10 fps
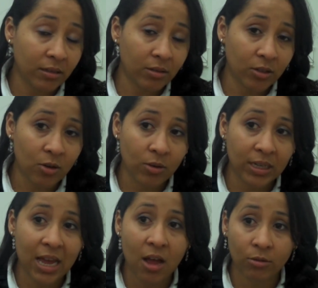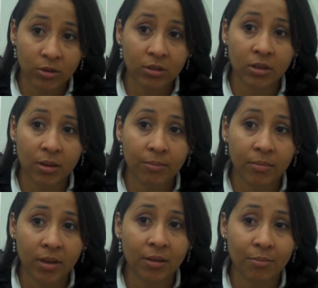You know, it counts some
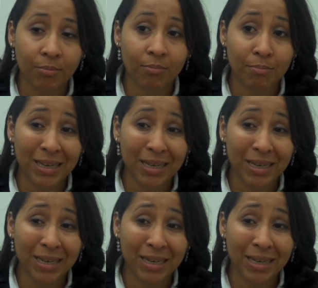um, uh,